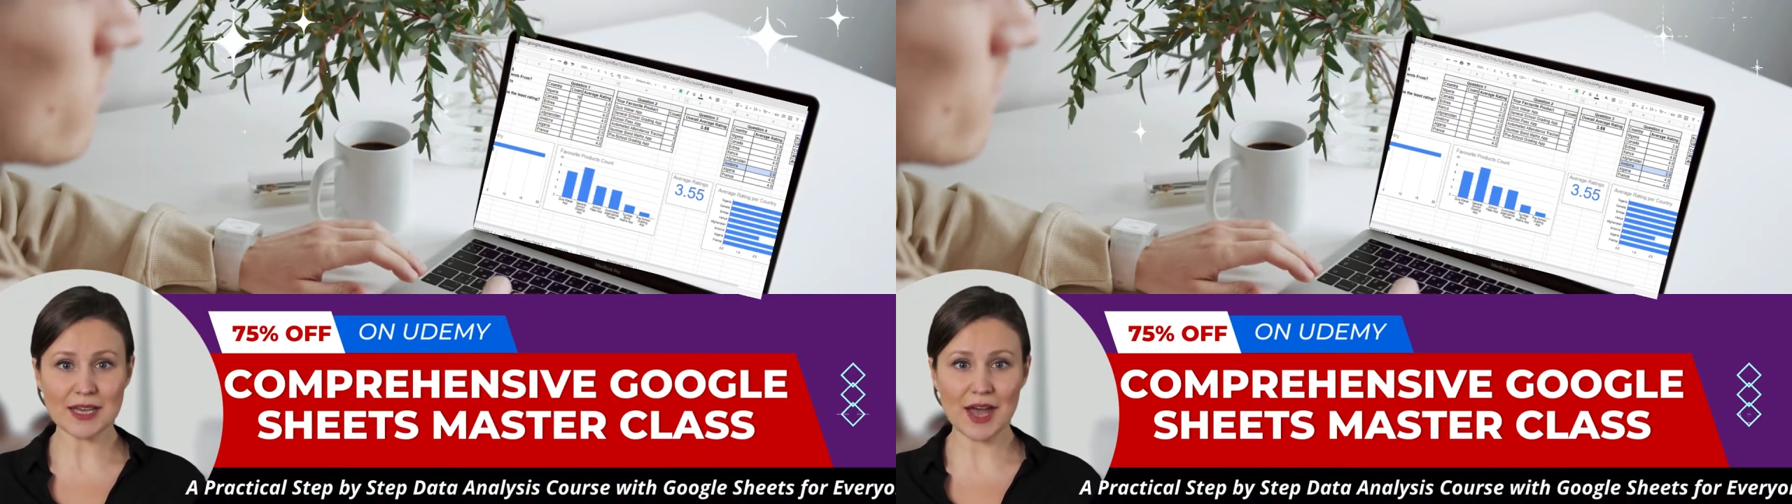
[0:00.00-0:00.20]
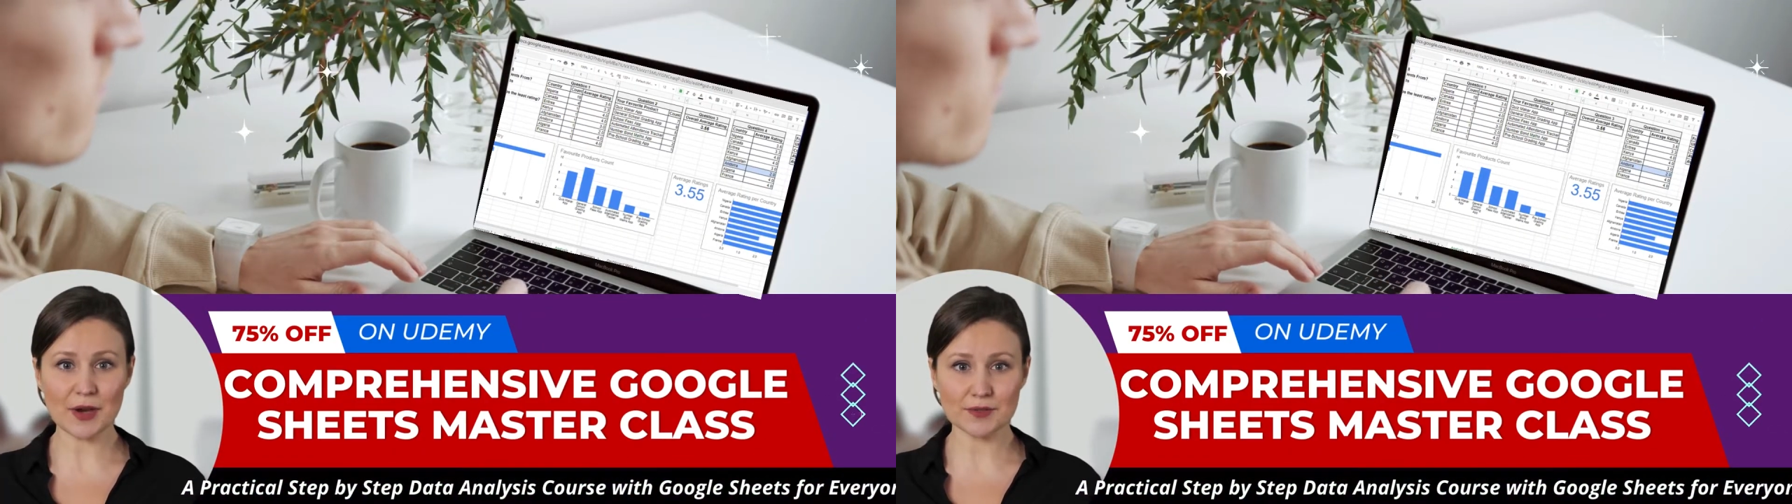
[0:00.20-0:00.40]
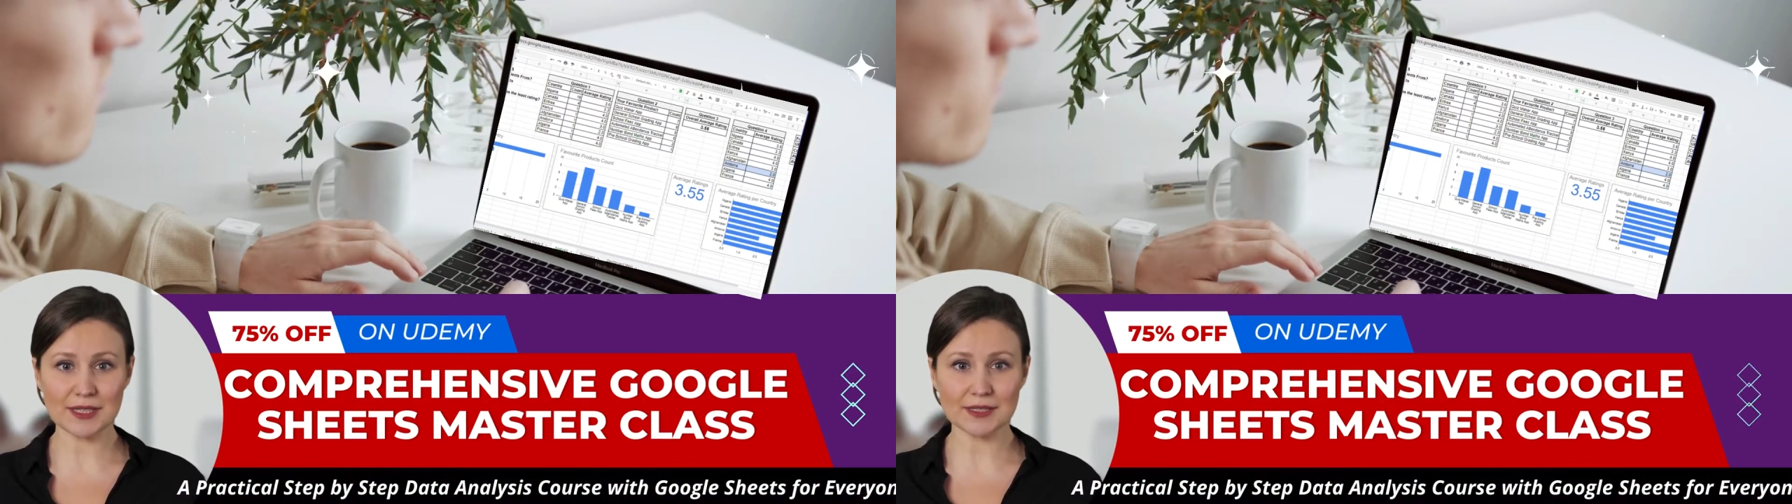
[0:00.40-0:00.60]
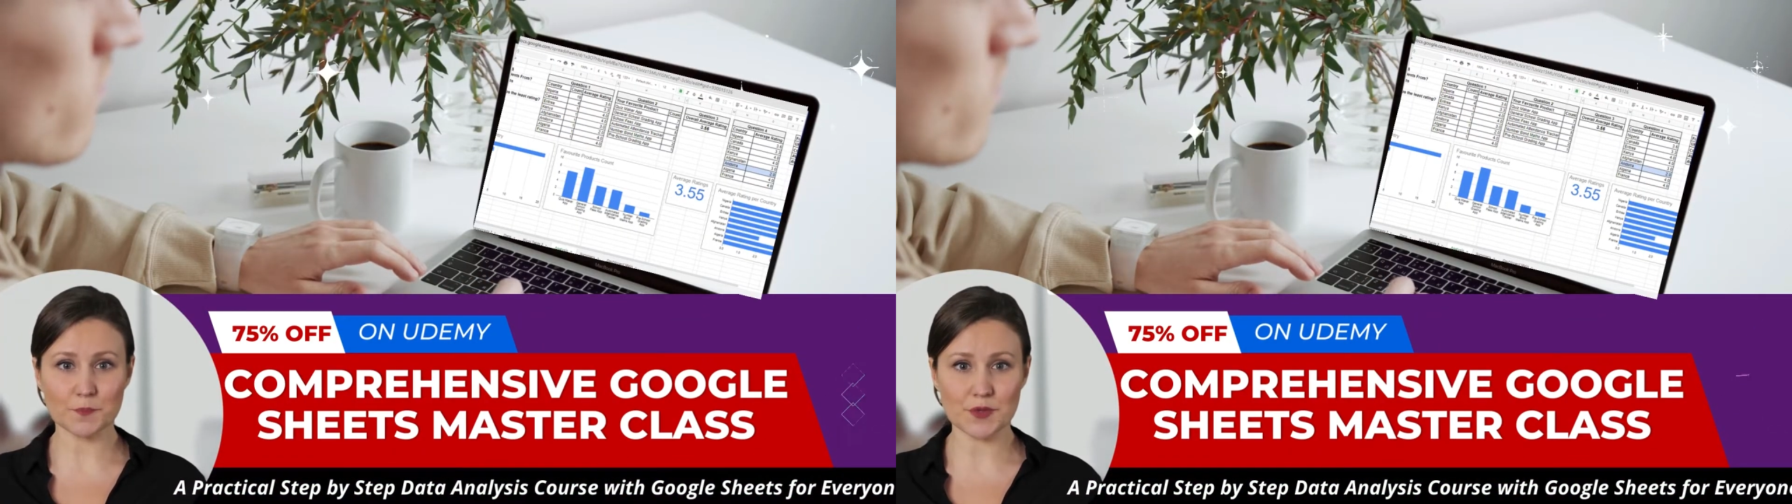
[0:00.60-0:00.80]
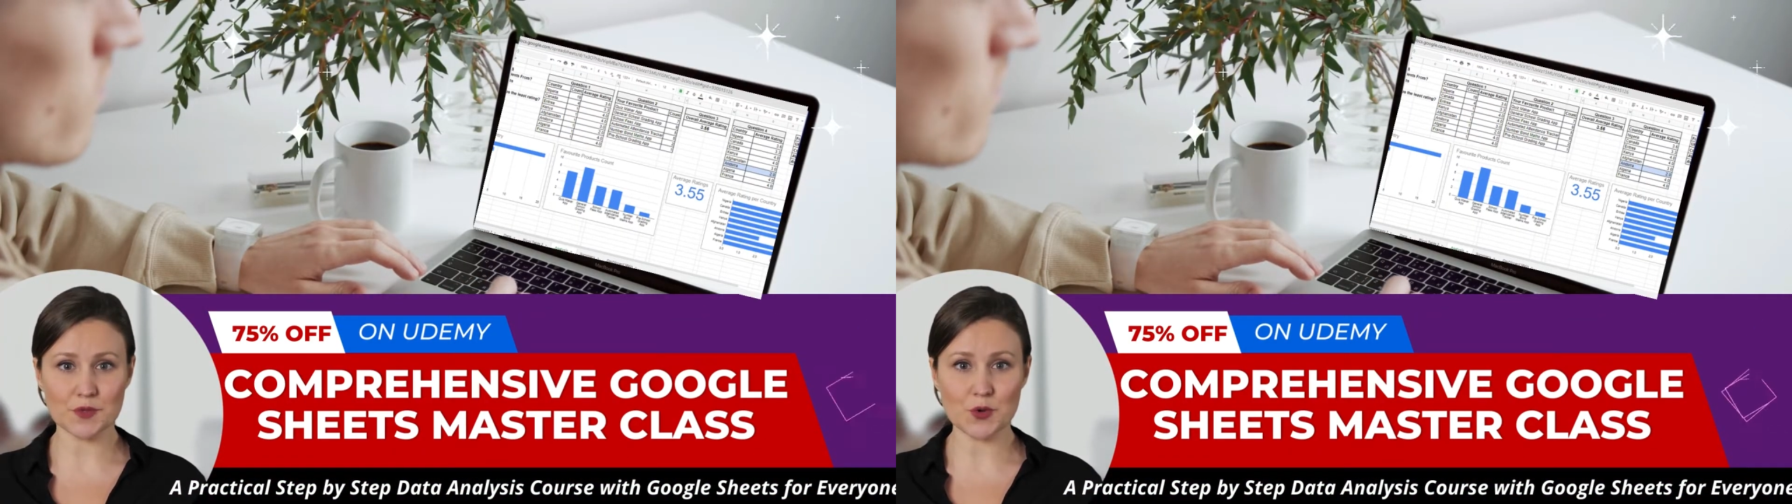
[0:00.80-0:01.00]
analysis
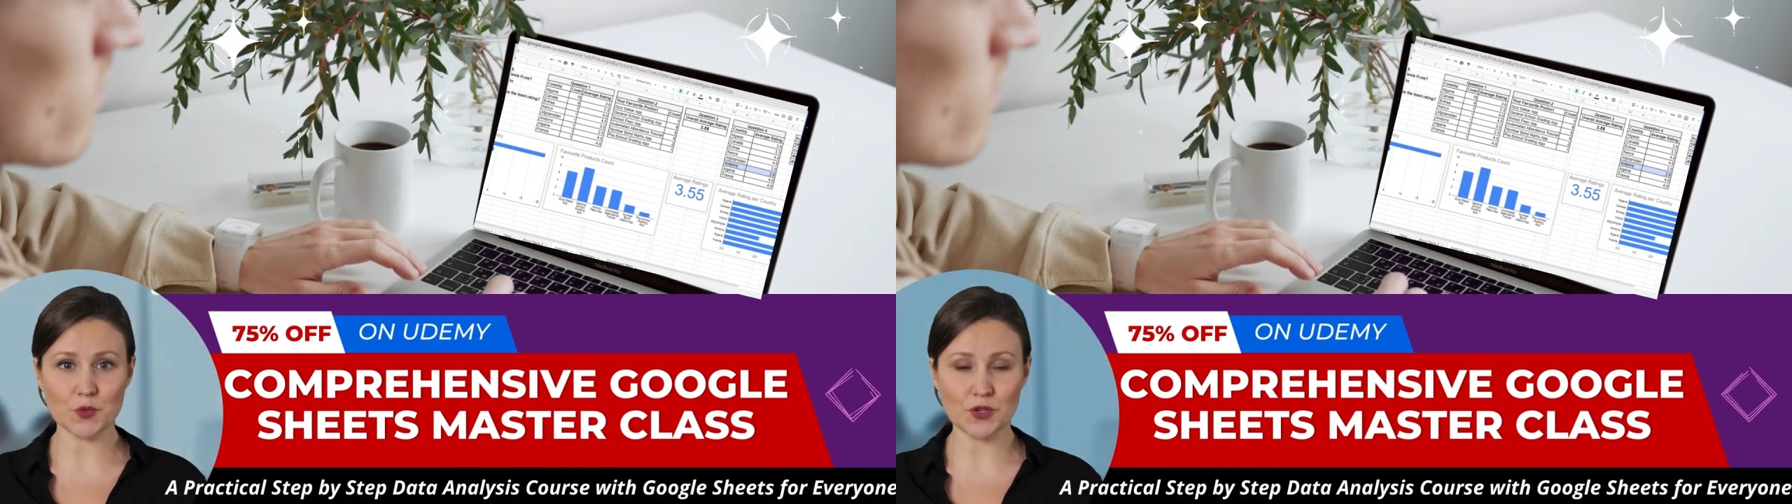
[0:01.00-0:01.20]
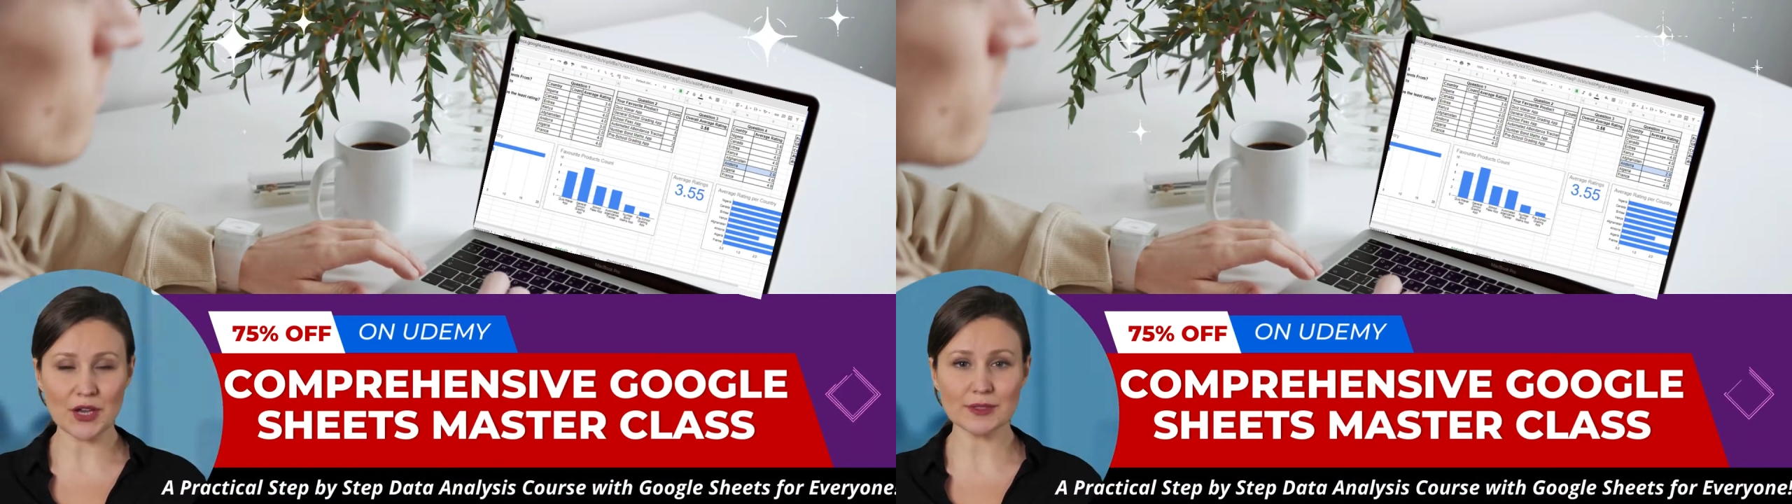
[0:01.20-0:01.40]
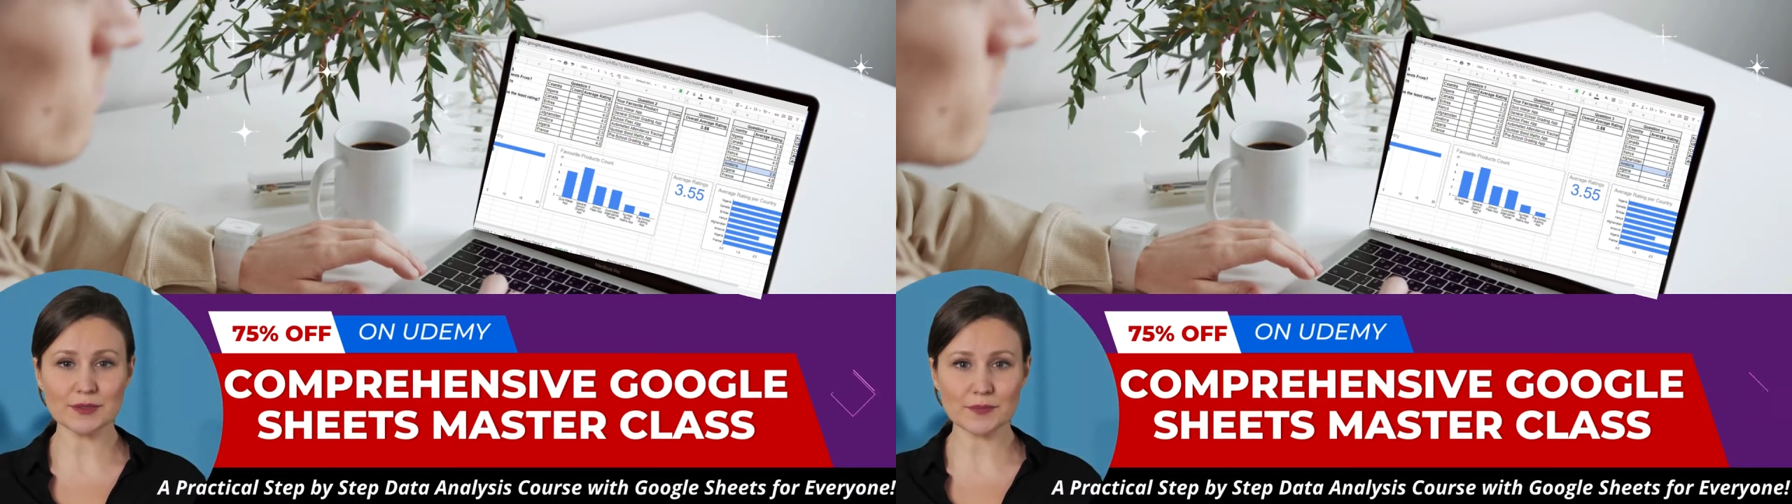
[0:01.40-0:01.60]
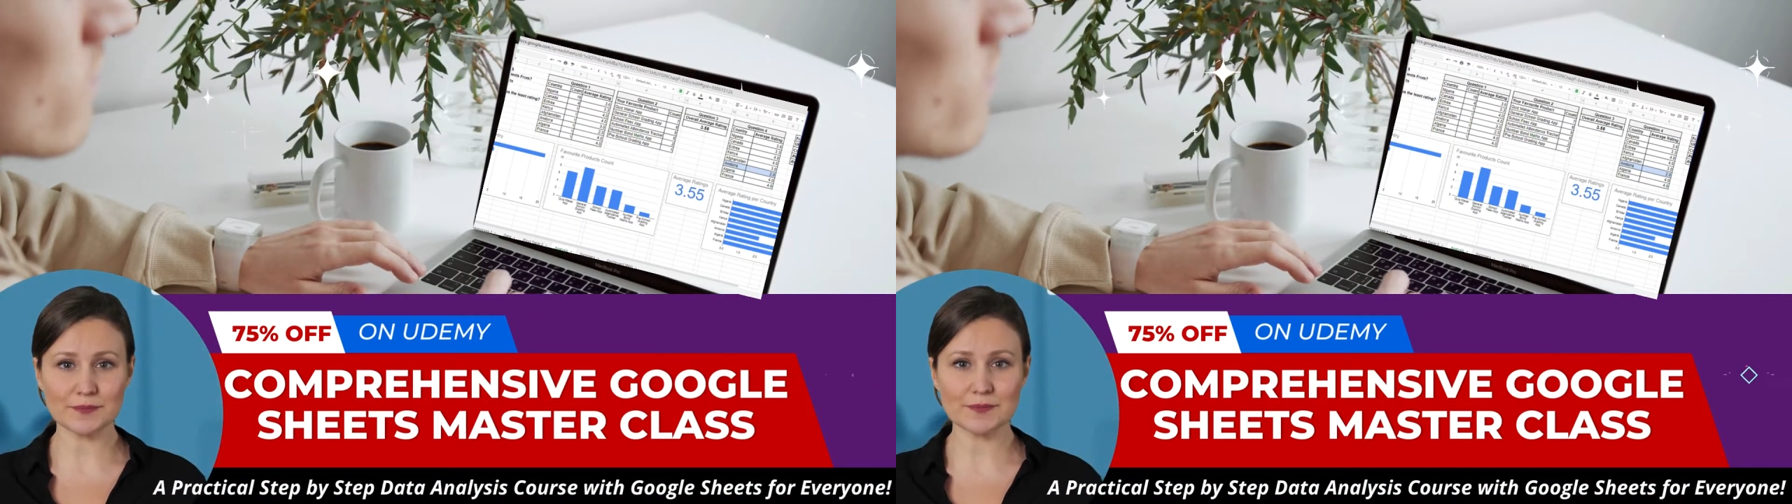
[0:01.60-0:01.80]
with Google Sheets.